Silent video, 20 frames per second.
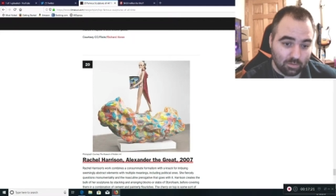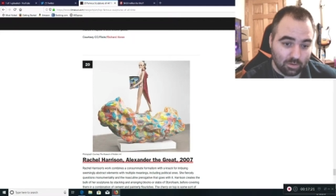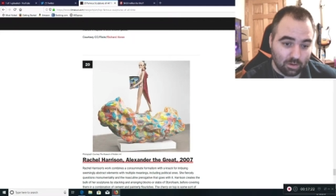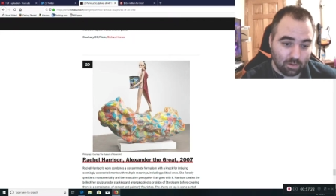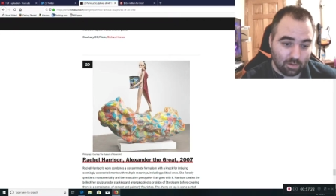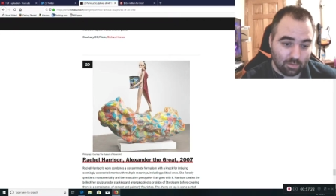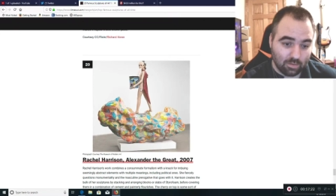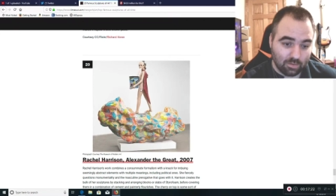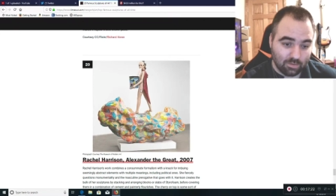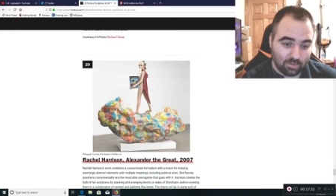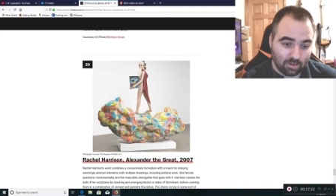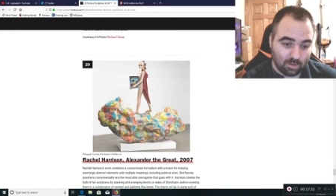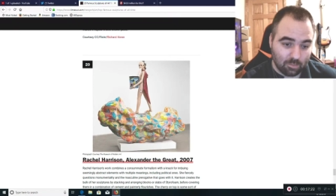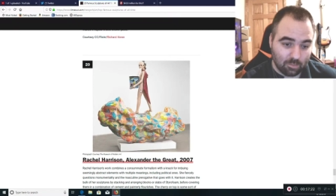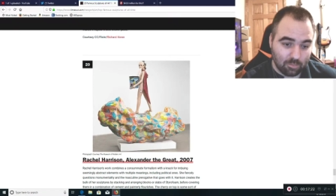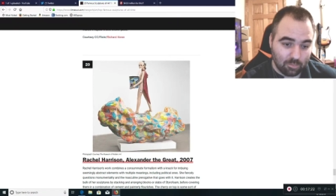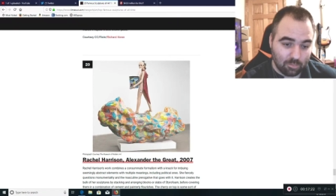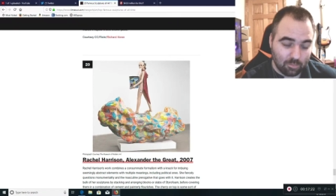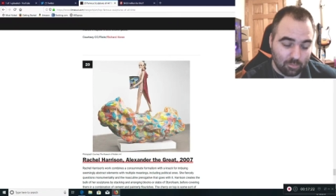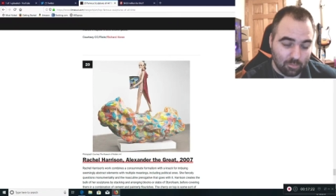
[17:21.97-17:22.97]
There's like a
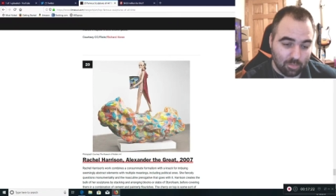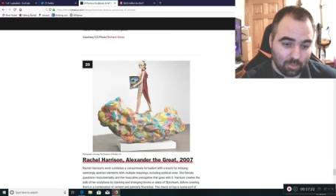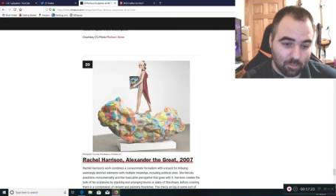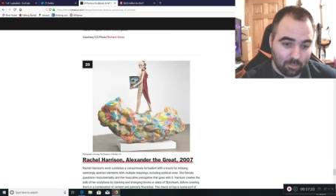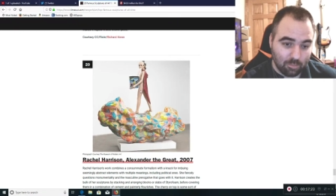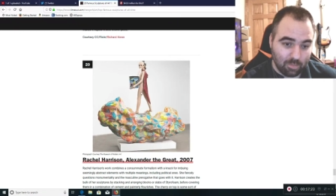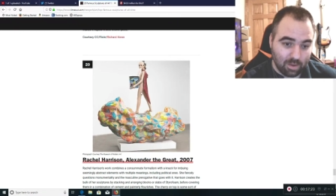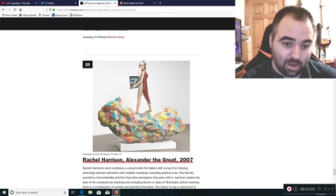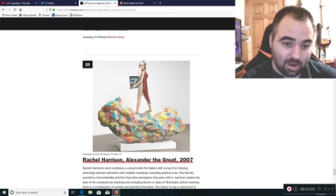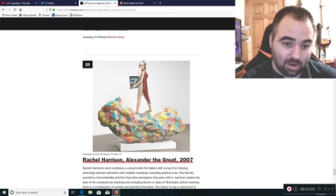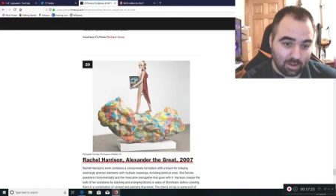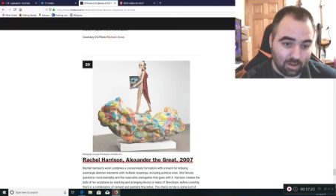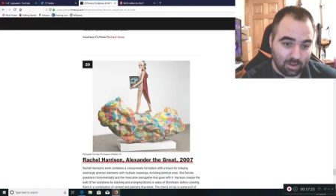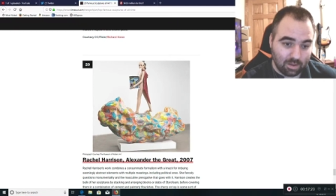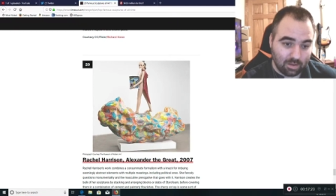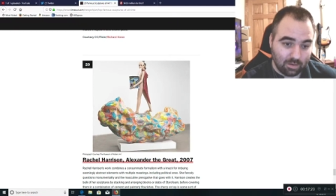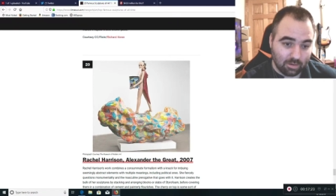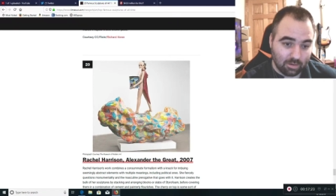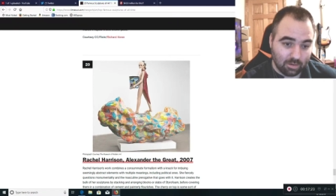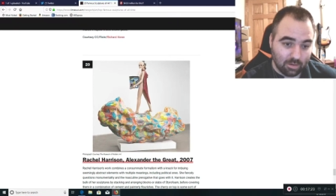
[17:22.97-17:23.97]

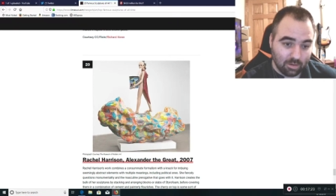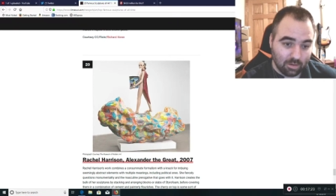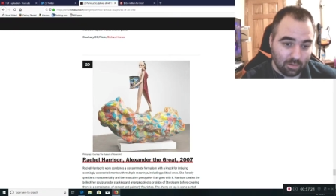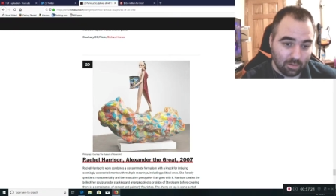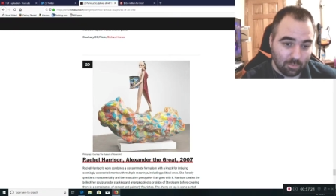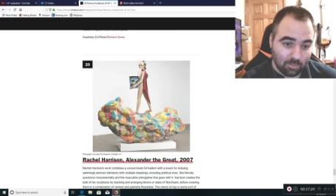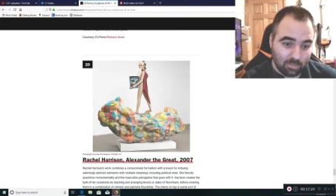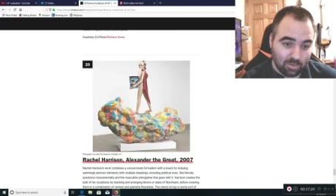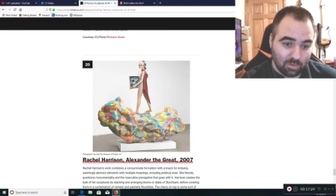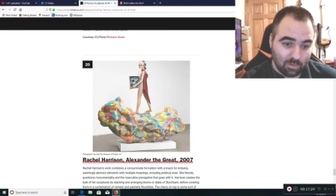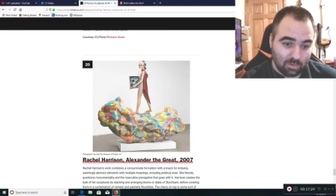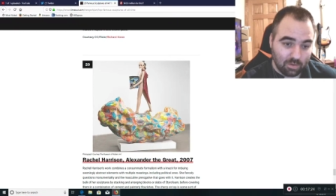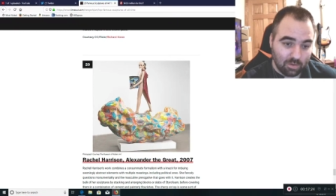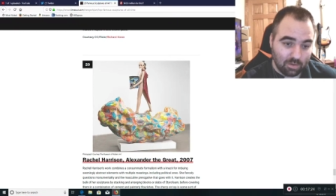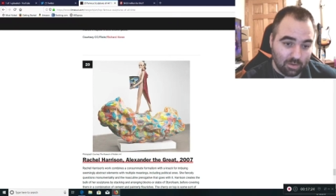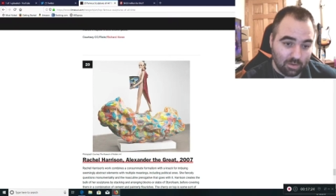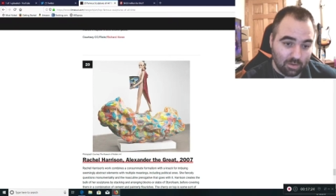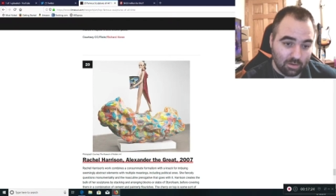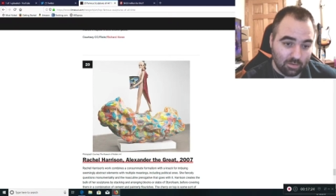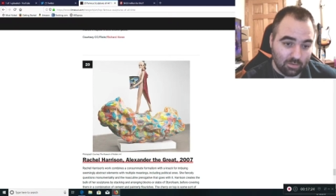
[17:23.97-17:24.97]
mannequin puking
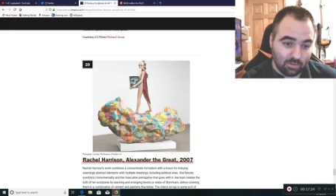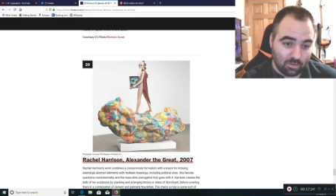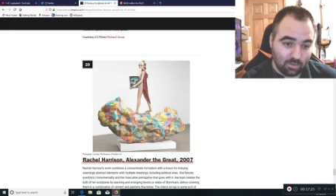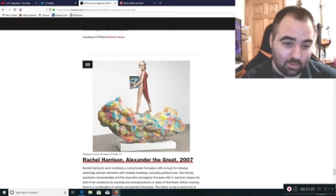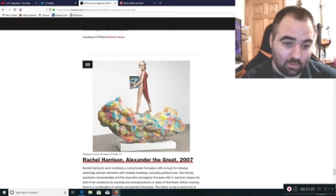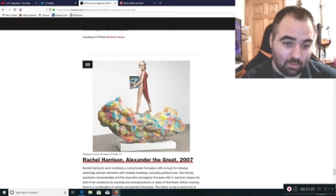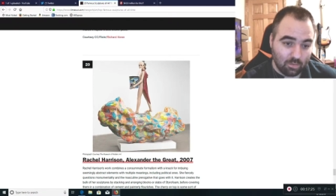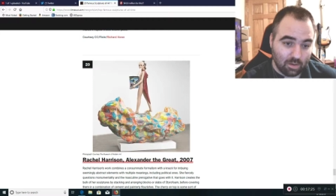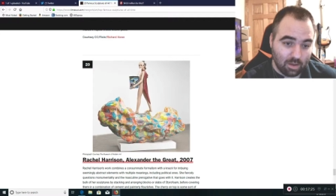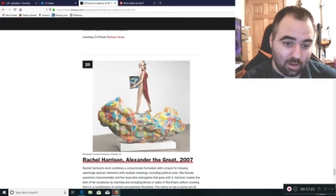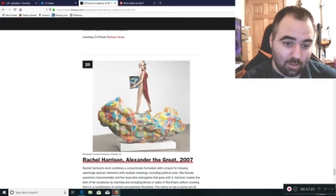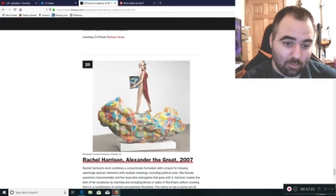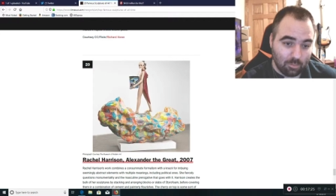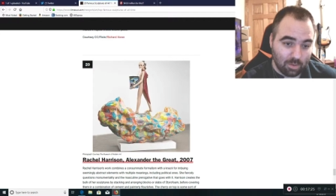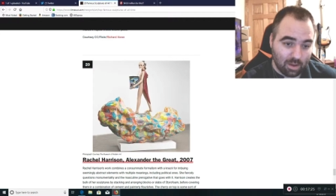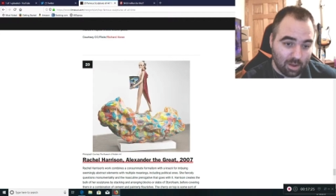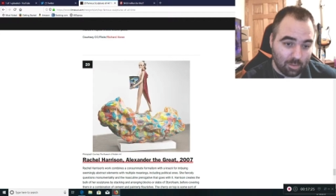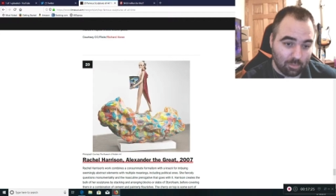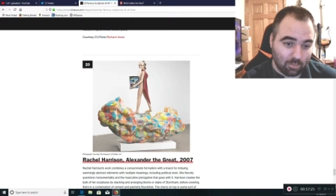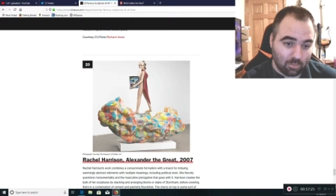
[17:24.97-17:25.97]
into a
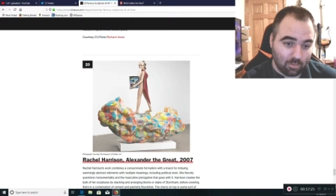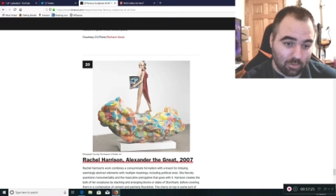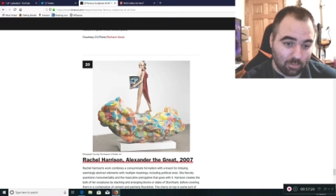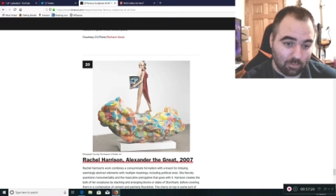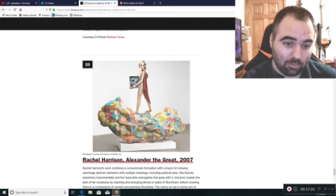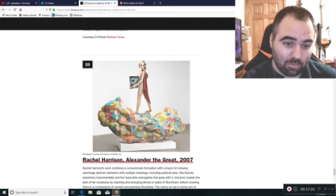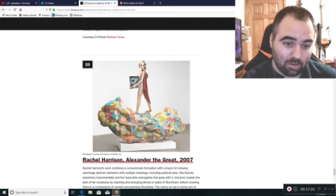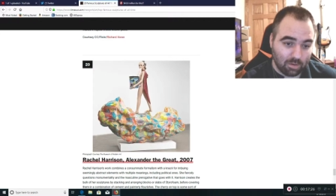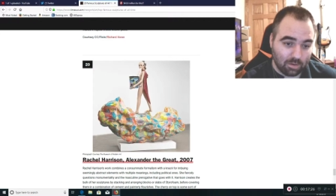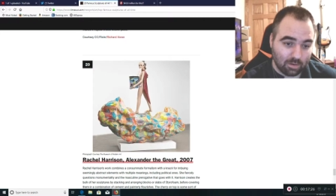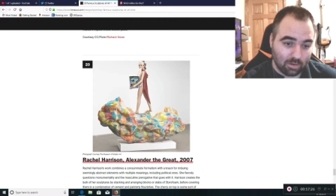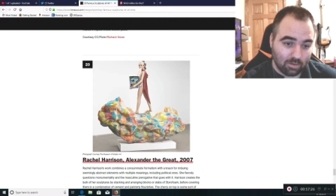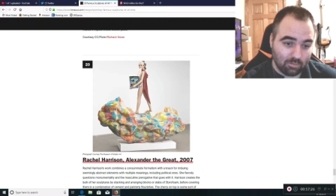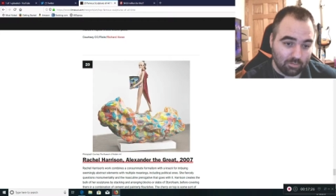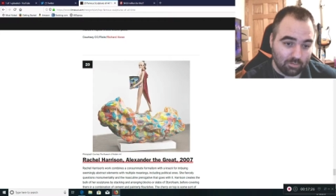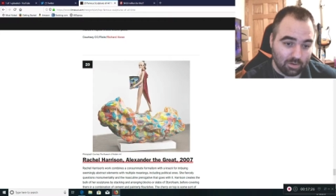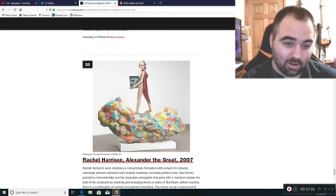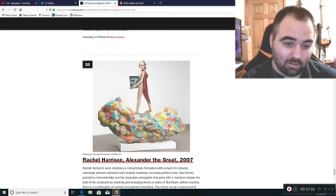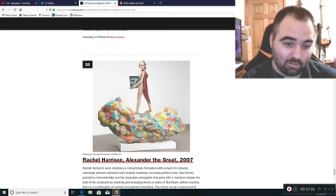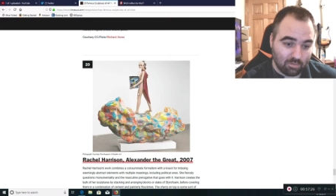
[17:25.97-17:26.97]
popcorn bucket of
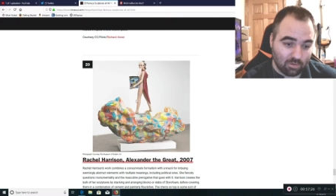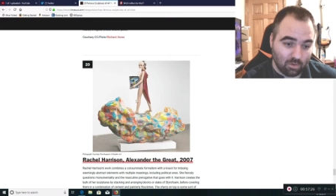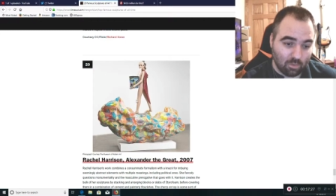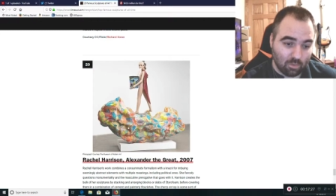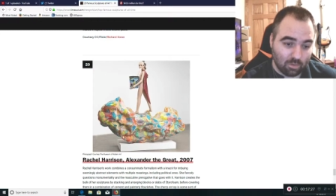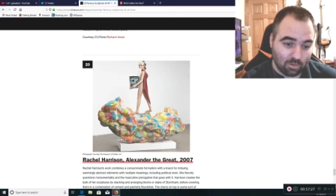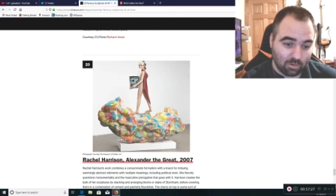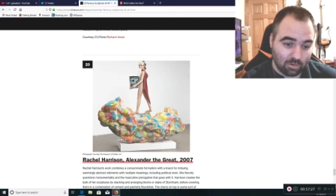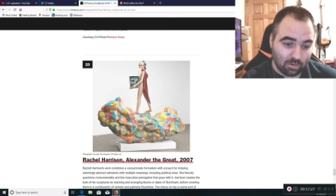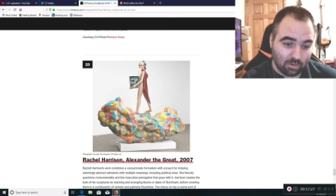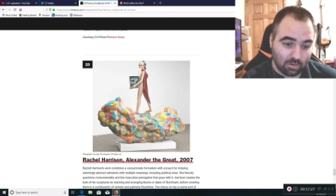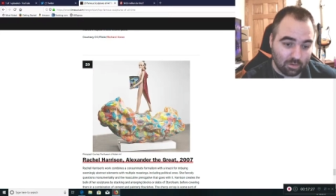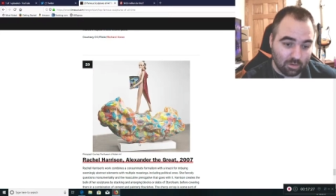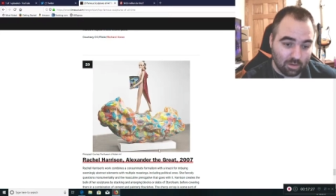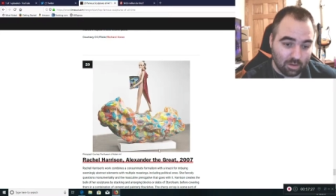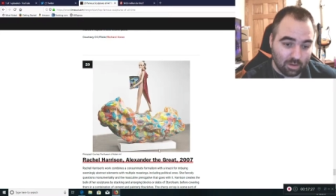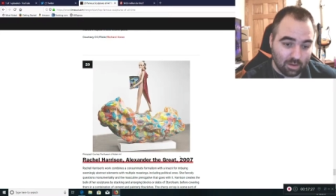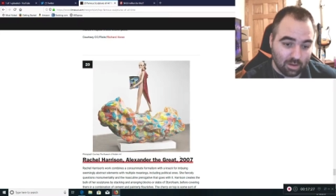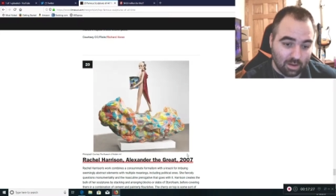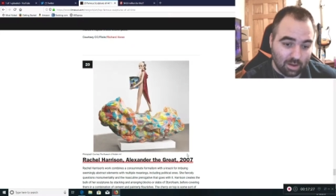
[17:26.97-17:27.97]
Jeff Gordon
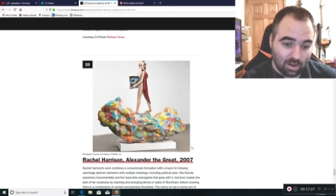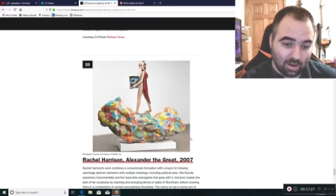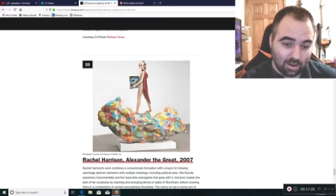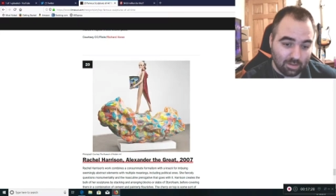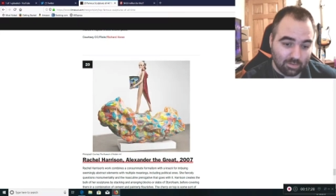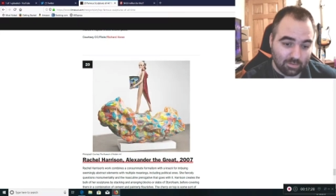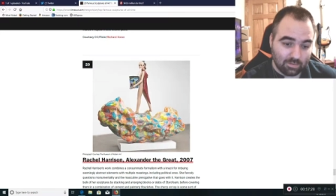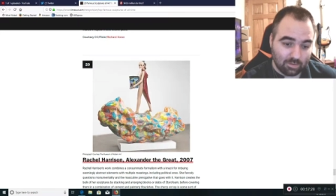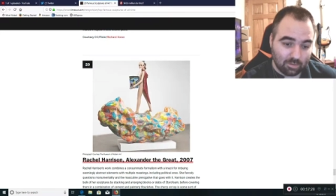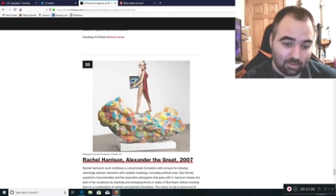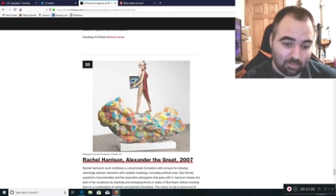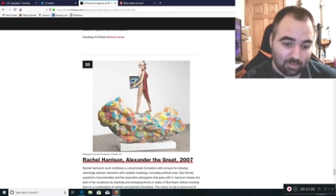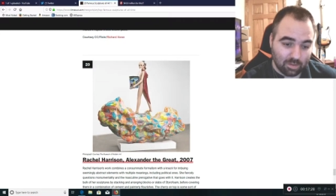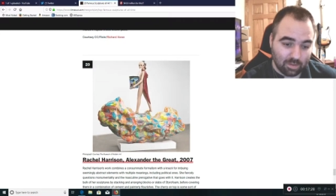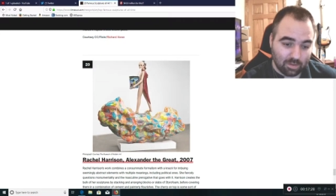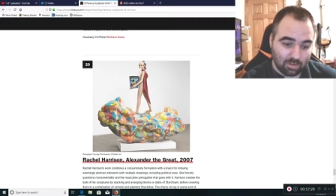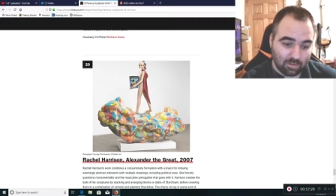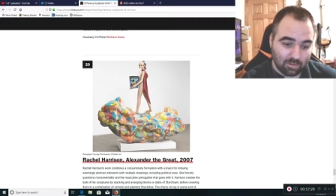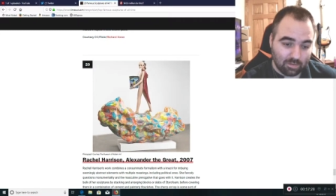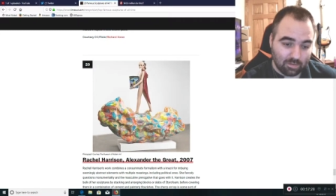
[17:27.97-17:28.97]
on some
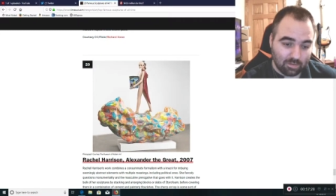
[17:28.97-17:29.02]
like